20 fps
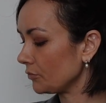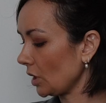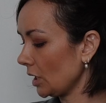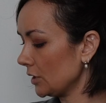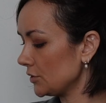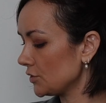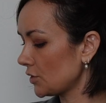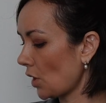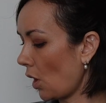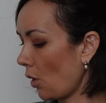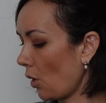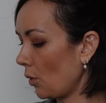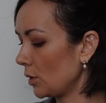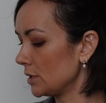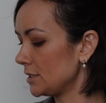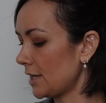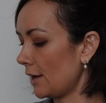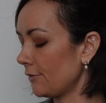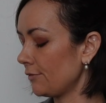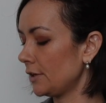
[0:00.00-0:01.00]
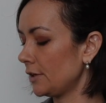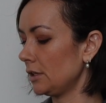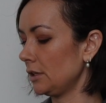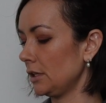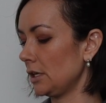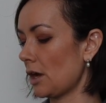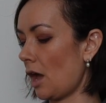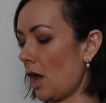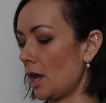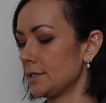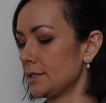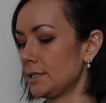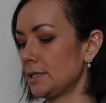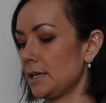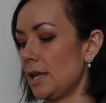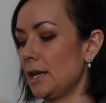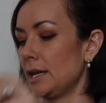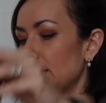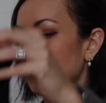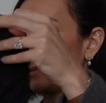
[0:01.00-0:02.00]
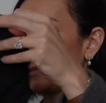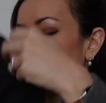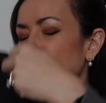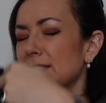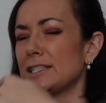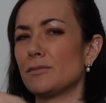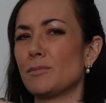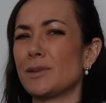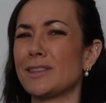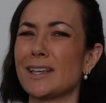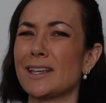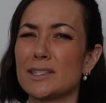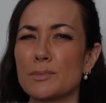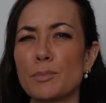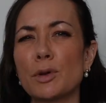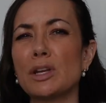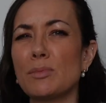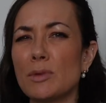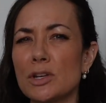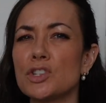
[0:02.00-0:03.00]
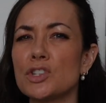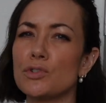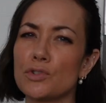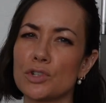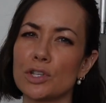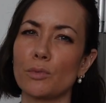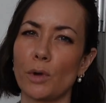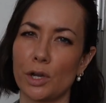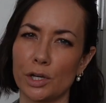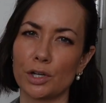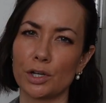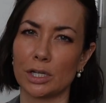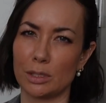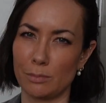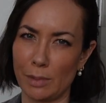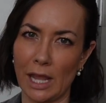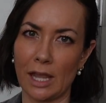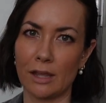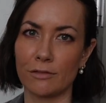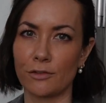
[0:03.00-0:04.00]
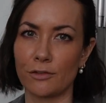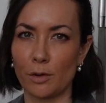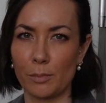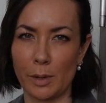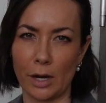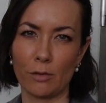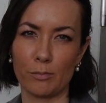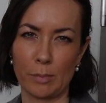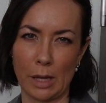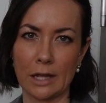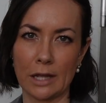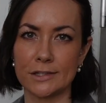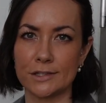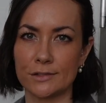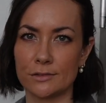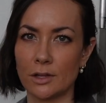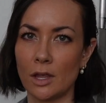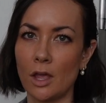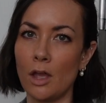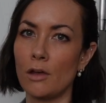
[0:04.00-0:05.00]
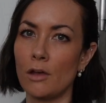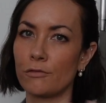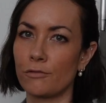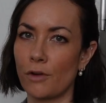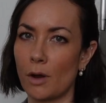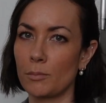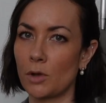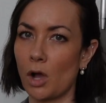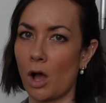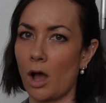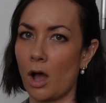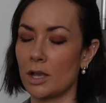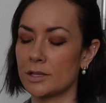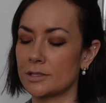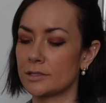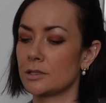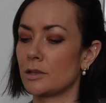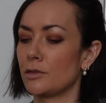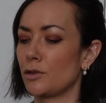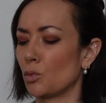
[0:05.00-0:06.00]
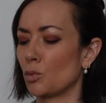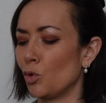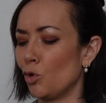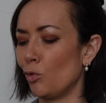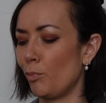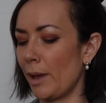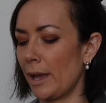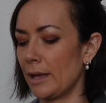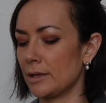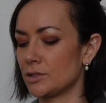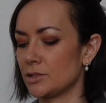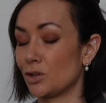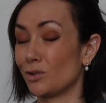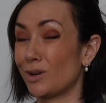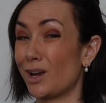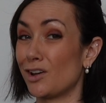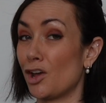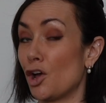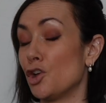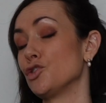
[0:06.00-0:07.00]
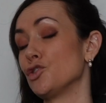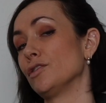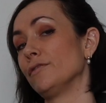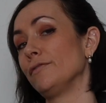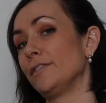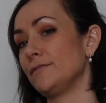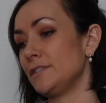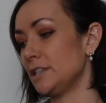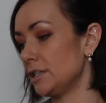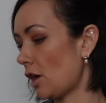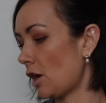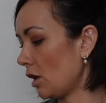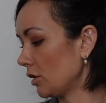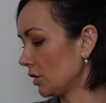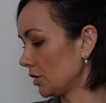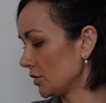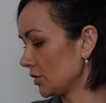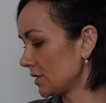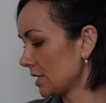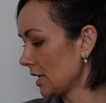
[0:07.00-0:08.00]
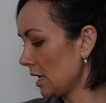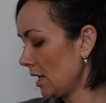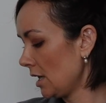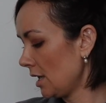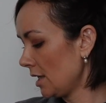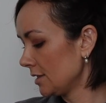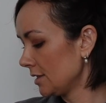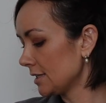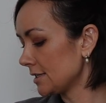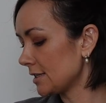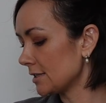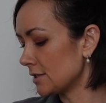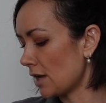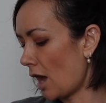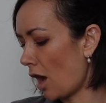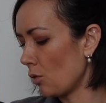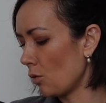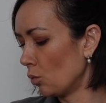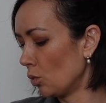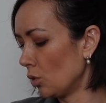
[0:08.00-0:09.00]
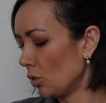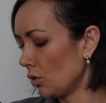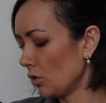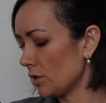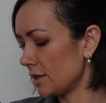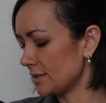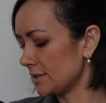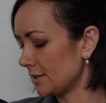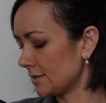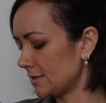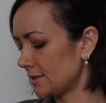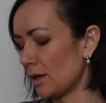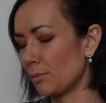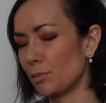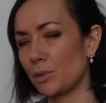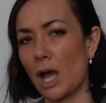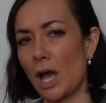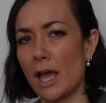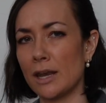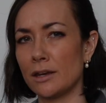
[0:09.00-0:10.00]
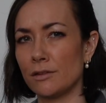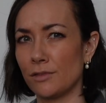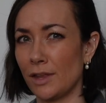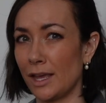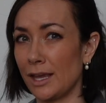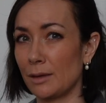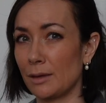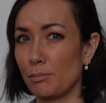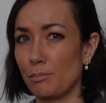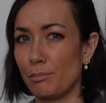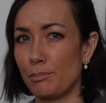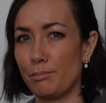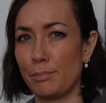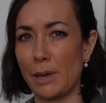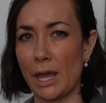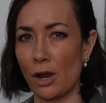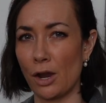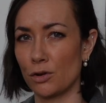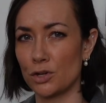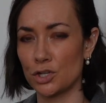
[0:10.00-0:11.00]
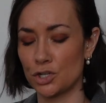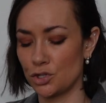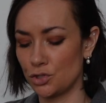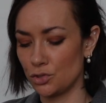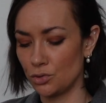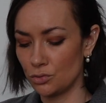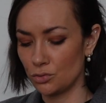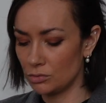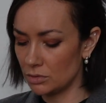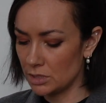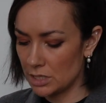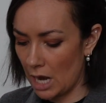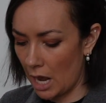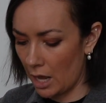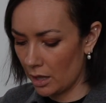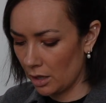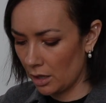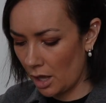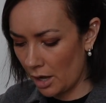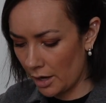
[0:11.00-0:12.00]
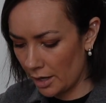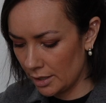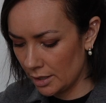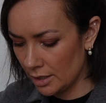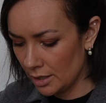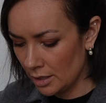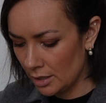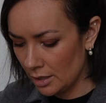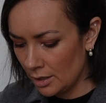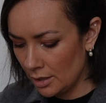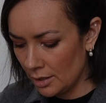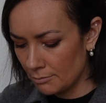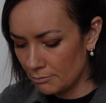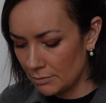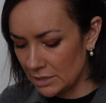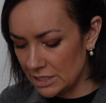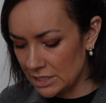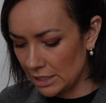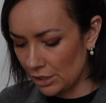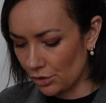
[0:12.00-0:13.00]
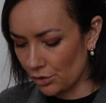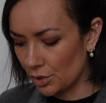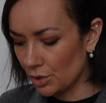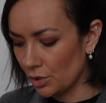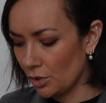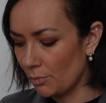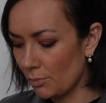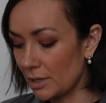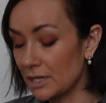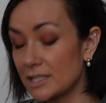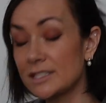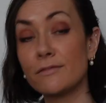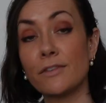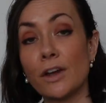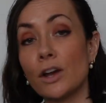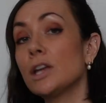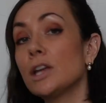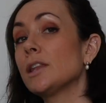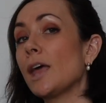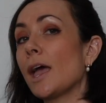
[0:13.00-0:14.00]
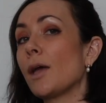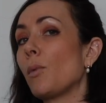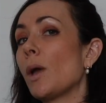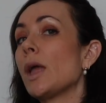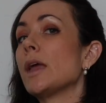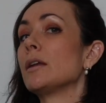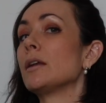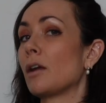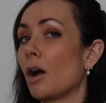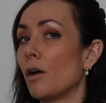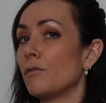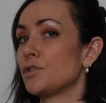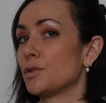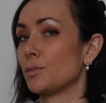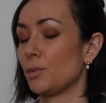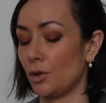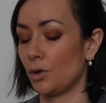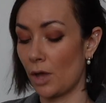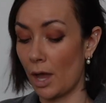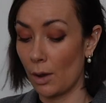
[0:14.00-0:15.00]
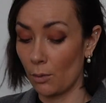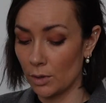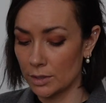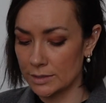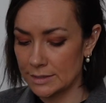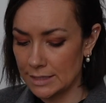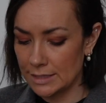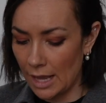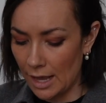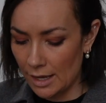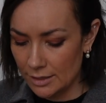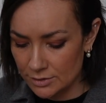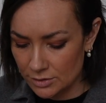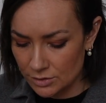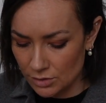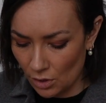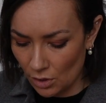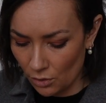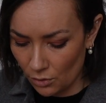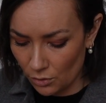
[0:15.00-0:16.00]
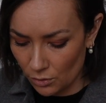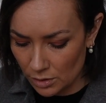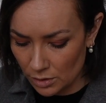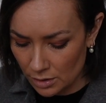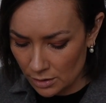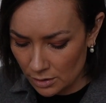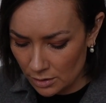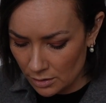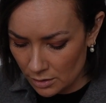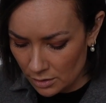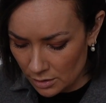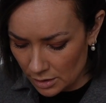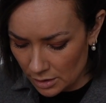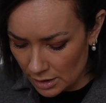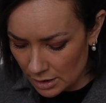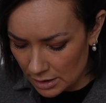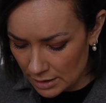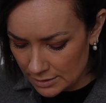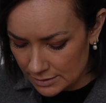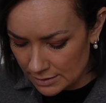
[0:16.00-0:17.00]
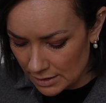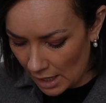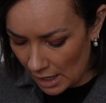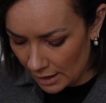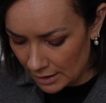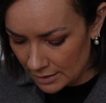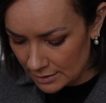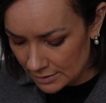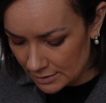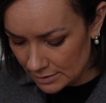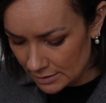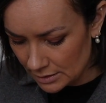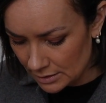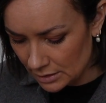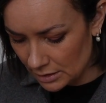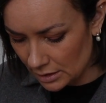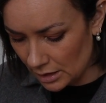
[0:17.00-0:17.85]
So definitely not inexpensive, but that's pretty much usually what you're going to pay for a pair of pants from COS. Their wool pants are around $150. This is not wool. This is some kind of like parachute nylon material, but it's very lightweight and comfortable, I will say. So it is nice.